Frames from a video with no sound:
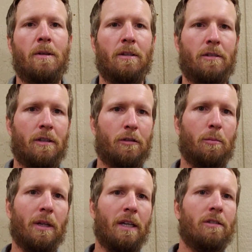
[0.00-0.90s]
is
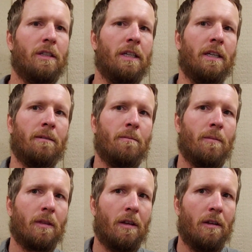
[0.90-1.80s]
displacing
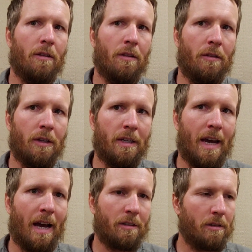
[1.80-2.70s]
the
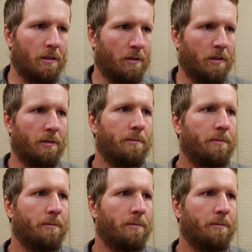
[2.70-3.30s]
gases.